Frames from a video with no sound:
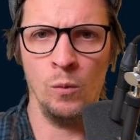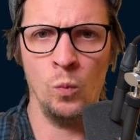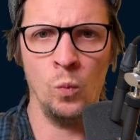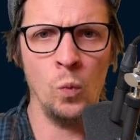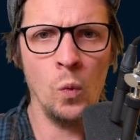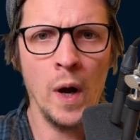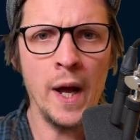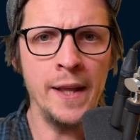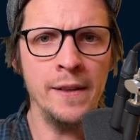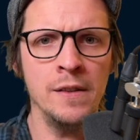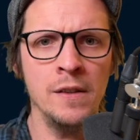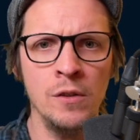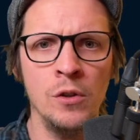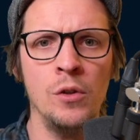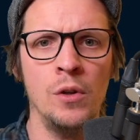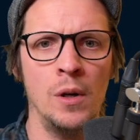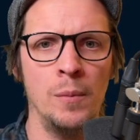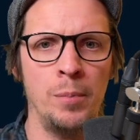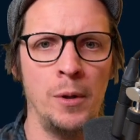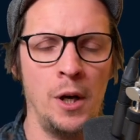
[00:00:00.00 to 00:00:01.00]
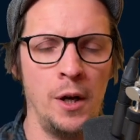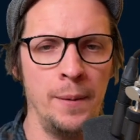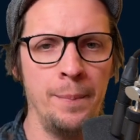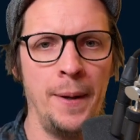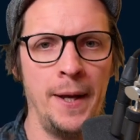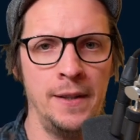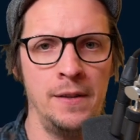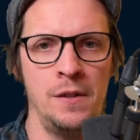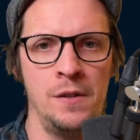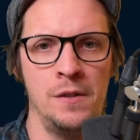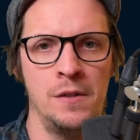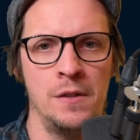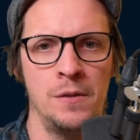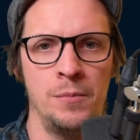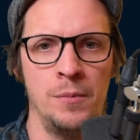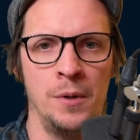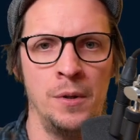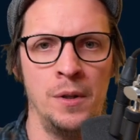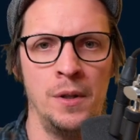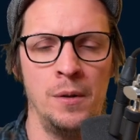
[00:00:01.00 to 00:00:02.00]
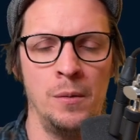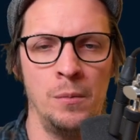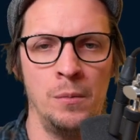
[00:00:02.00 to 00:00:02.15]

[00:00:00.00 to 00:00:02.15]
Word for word: when do you apply patterns we,